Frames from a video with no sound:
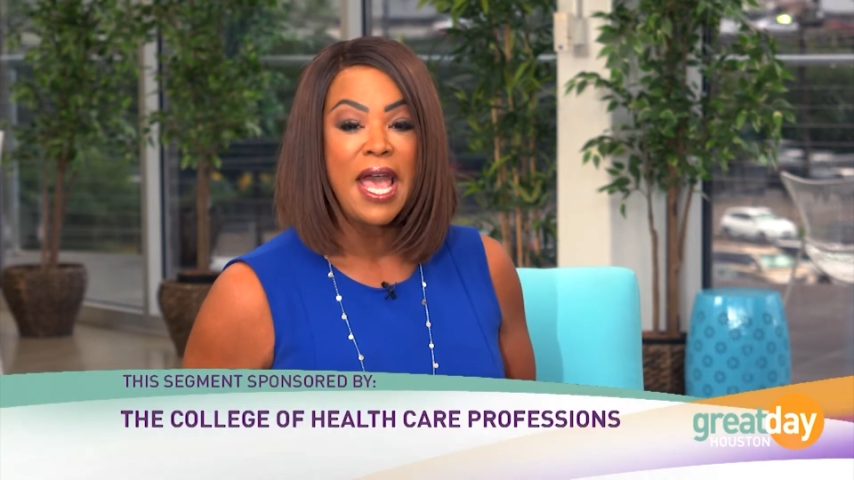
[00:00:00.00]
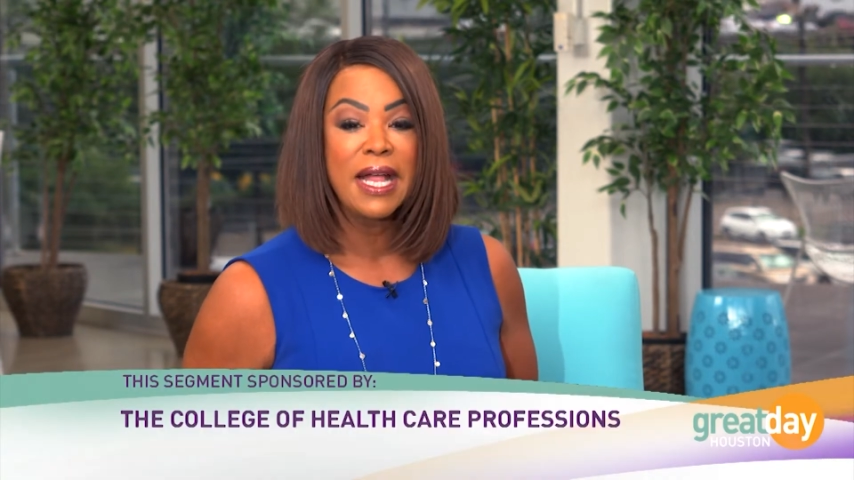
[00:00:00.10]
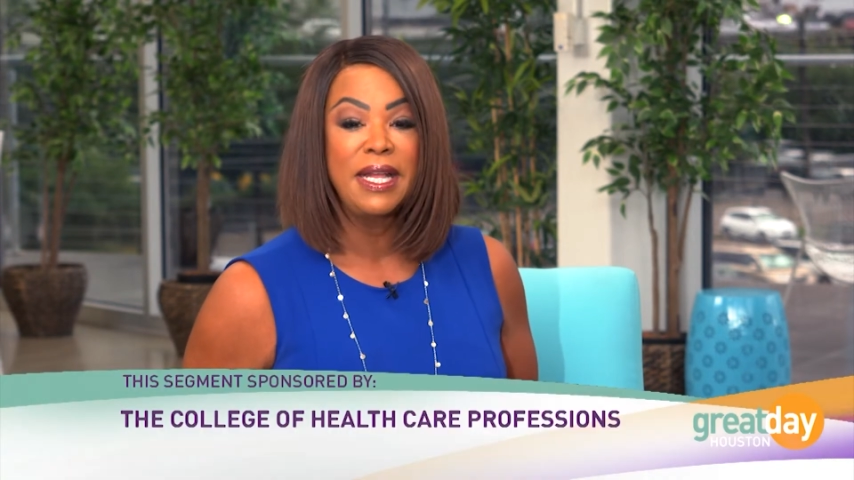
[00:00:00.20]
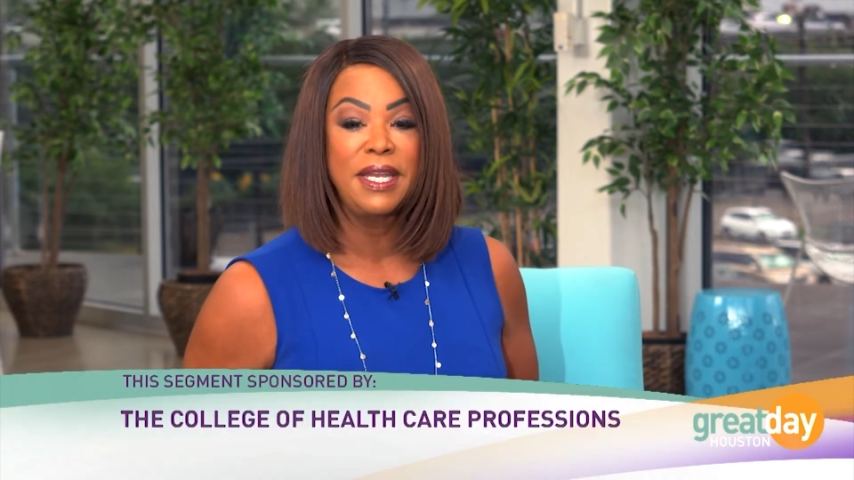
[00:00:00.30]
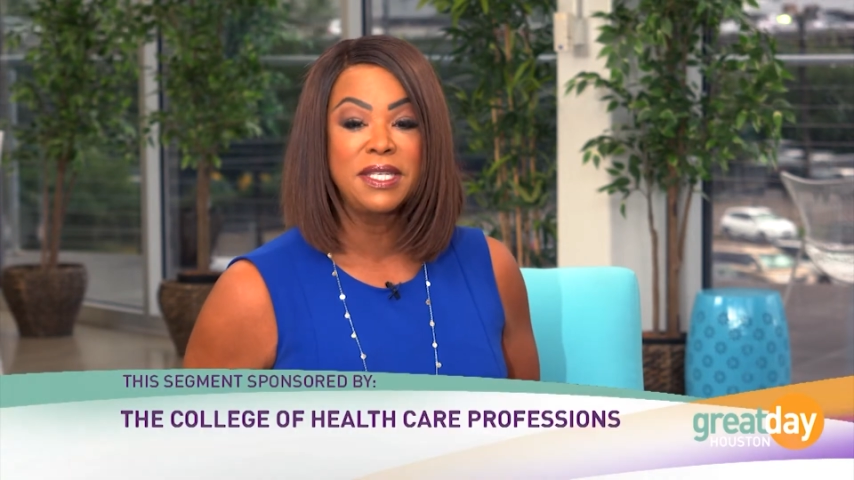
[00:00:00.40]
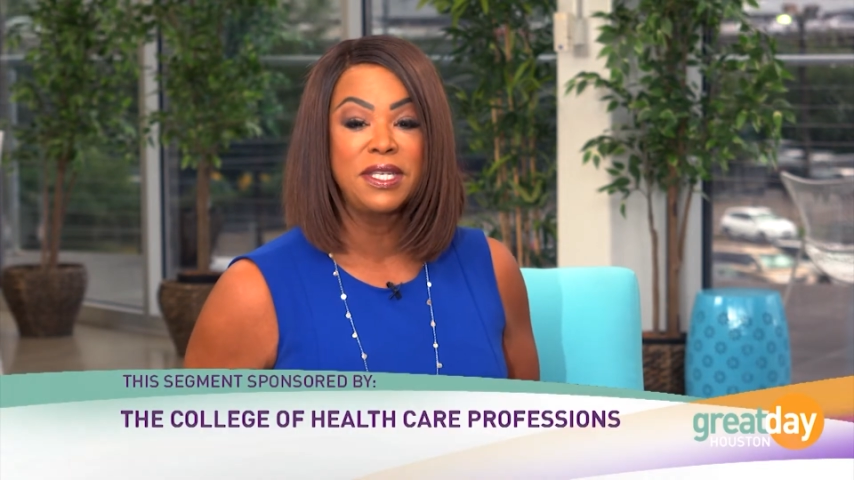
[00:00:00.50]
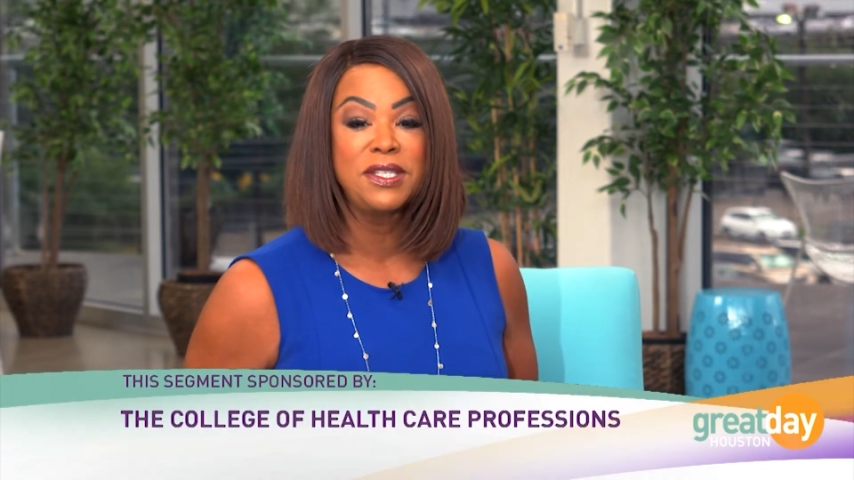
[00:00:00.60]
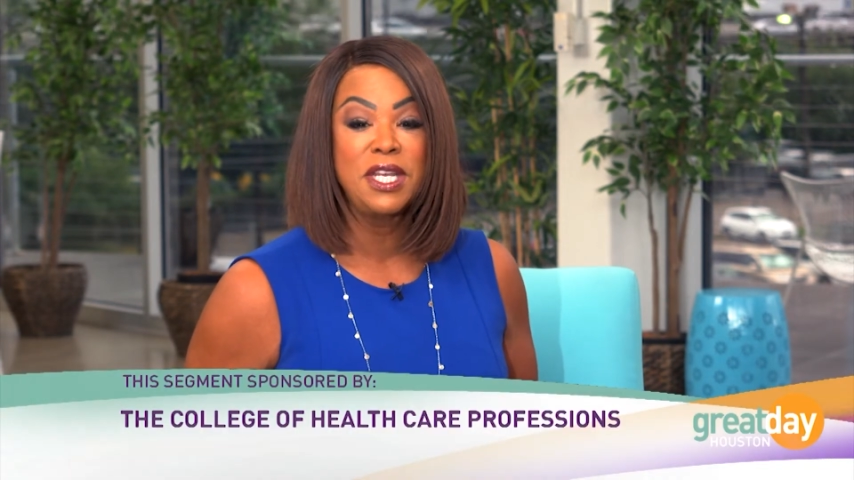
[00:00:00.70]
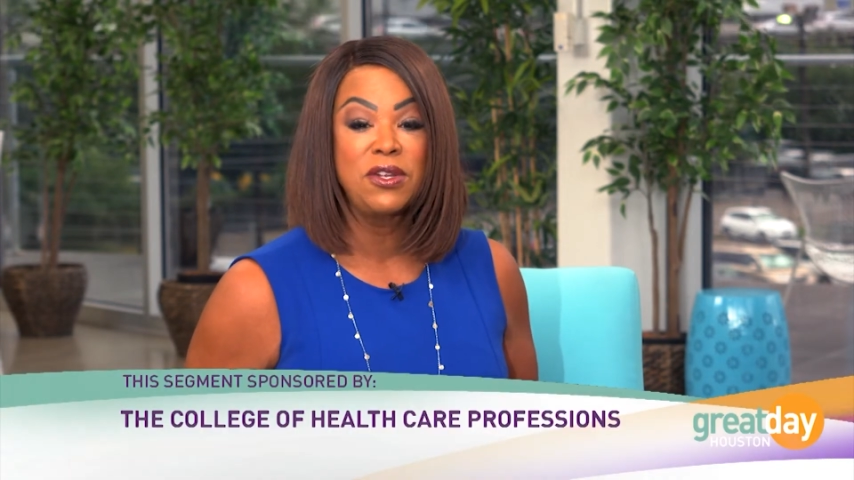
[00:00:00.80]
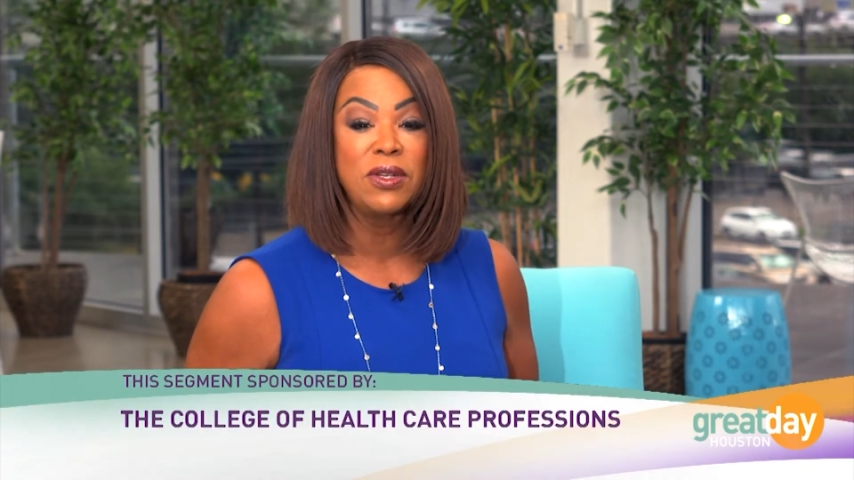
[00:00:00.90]
clinics, and
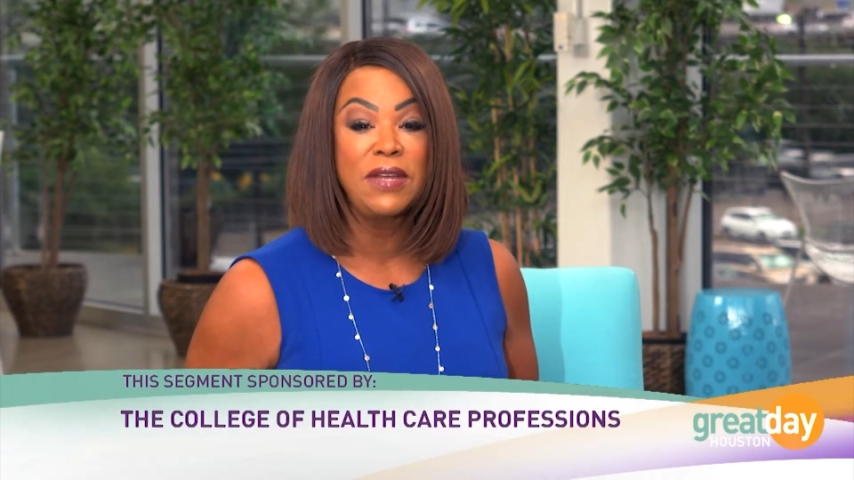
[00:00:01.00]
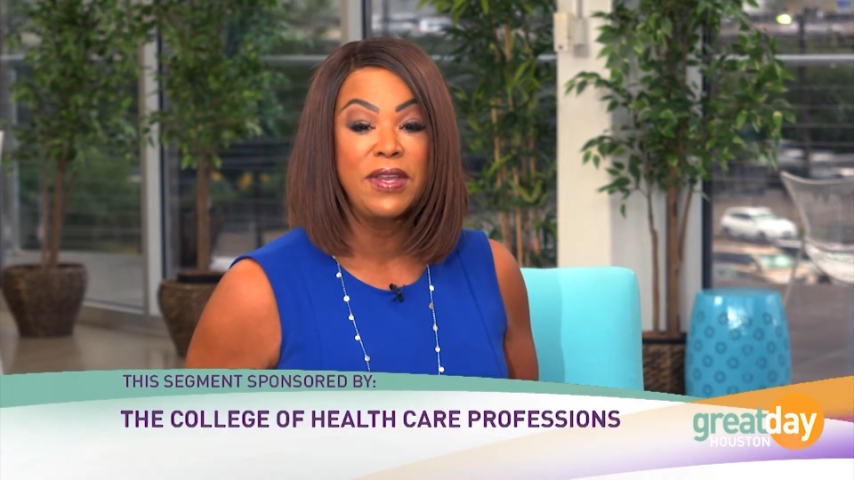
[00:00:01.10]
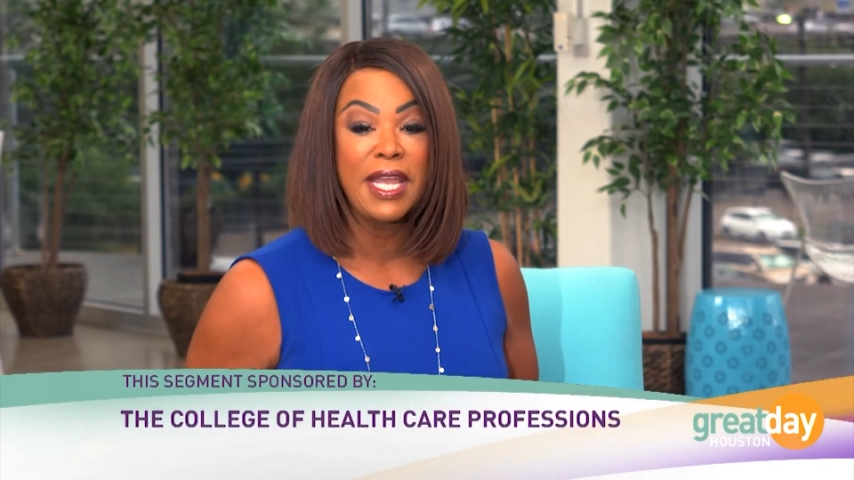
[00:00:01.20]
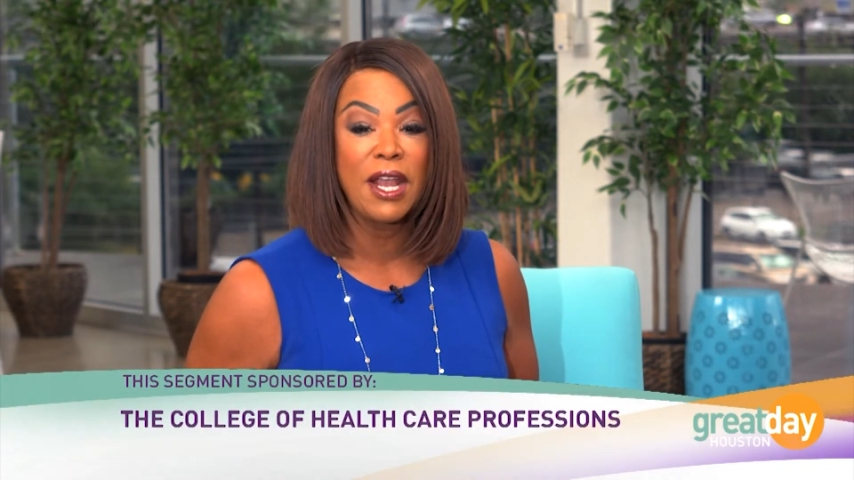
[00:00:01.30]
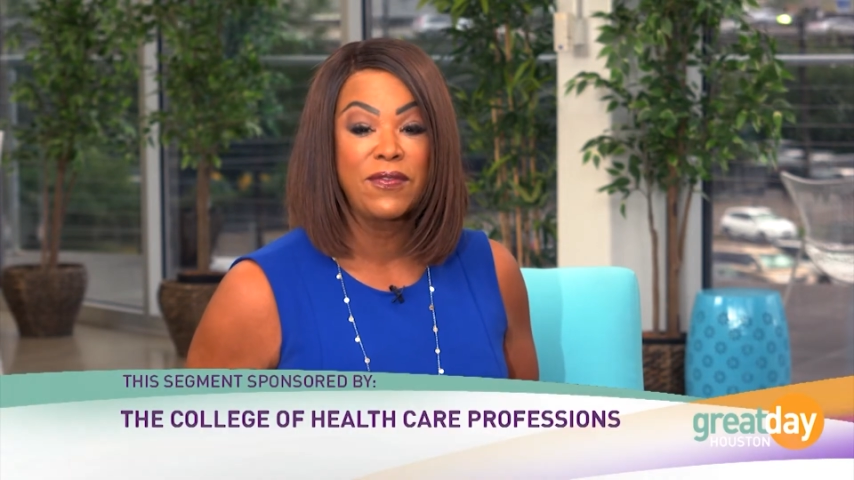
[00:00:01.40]
senior living care